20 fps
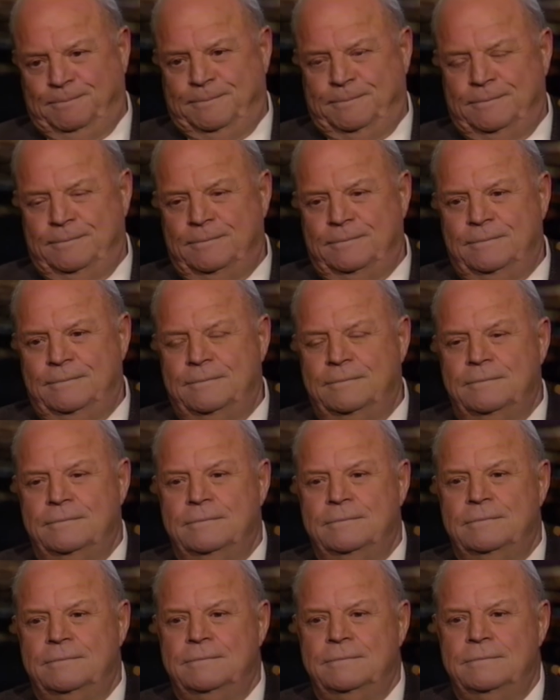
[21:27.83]
You know who was
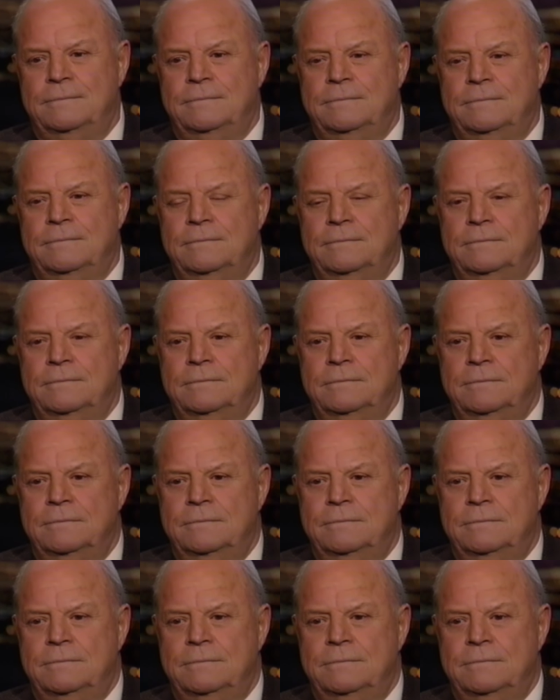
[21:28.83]
great making bad
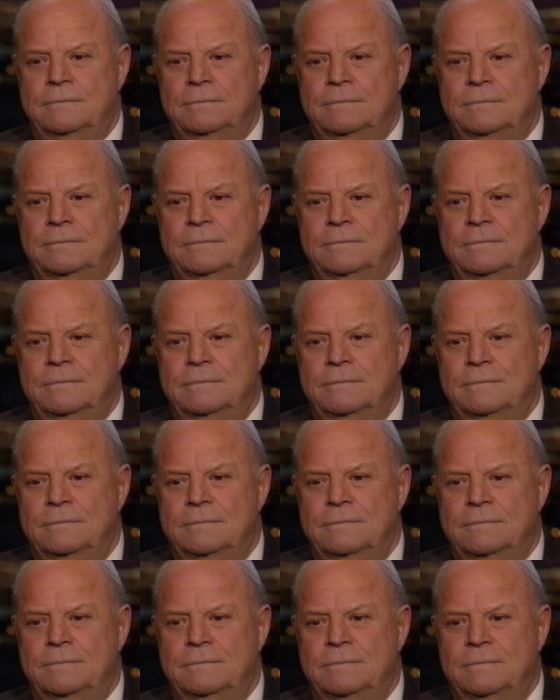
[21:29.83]
material look good was
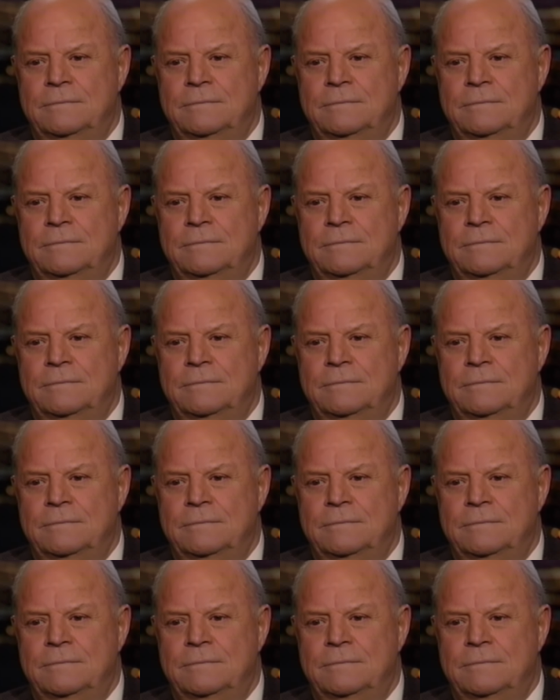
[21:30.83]
Johnny.